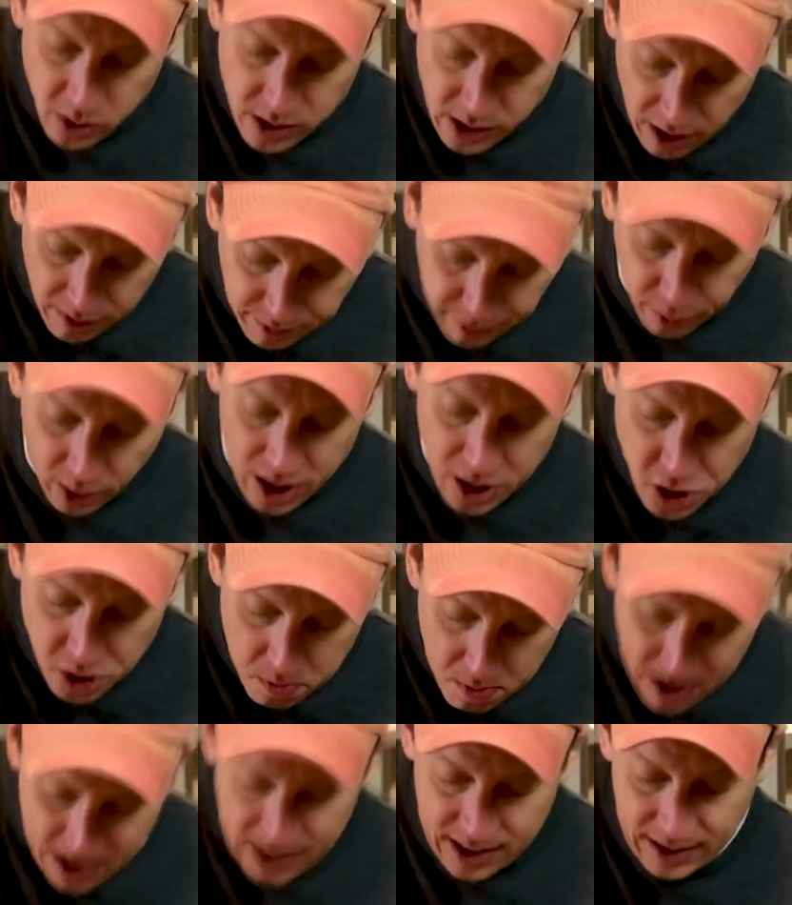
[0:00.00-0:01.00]
of fresh
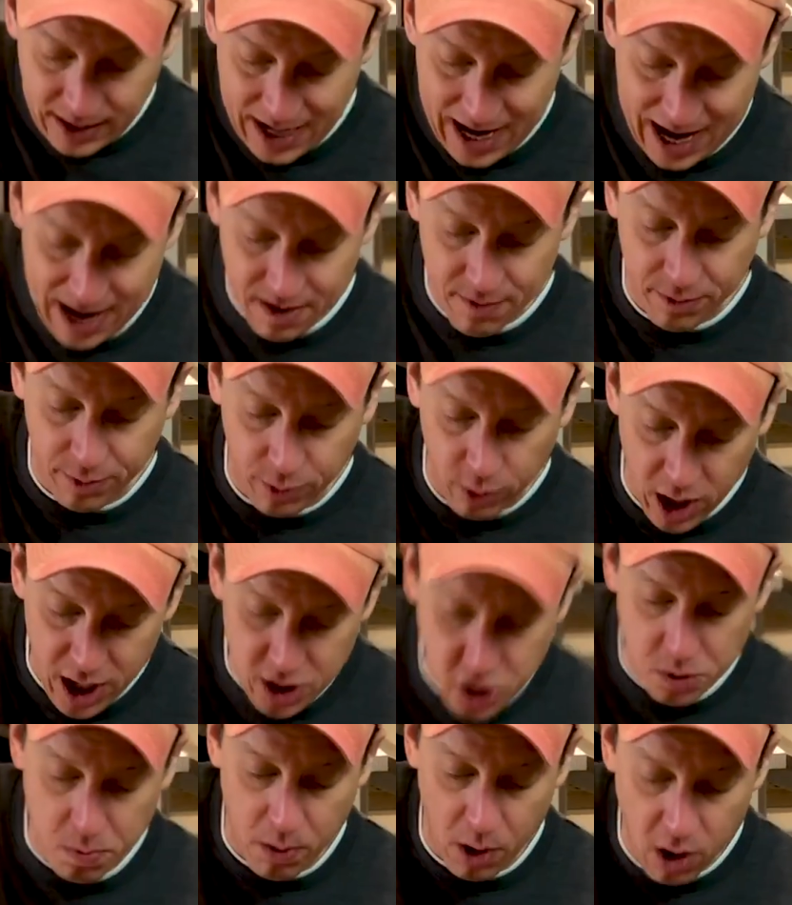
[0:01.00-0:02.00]
mint and fresh
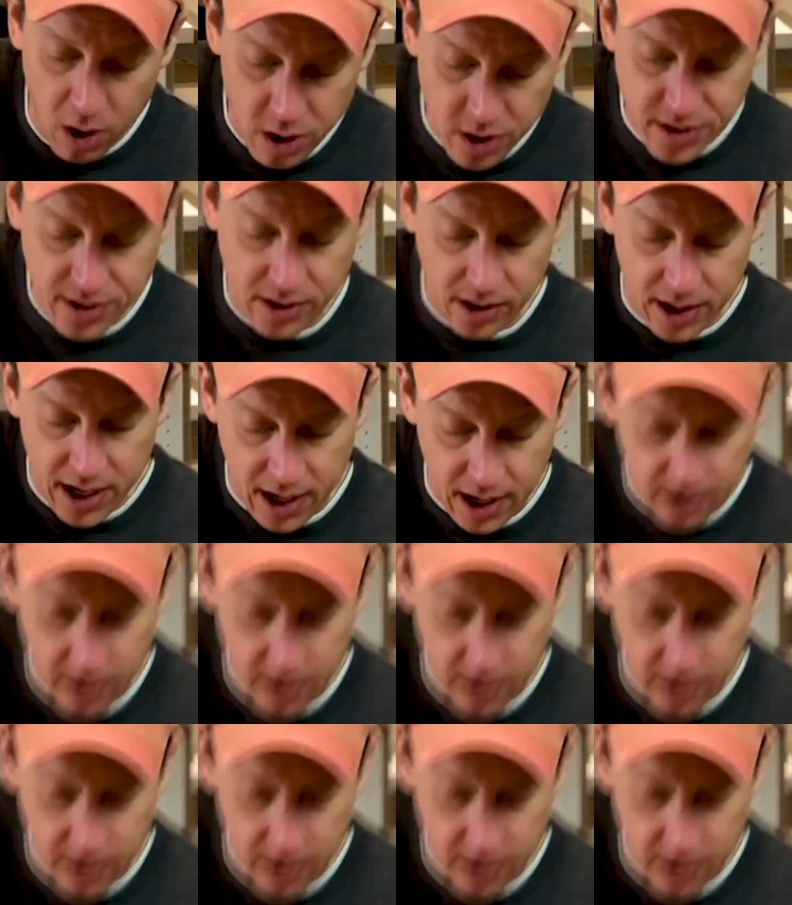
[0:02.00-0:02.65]
parsley.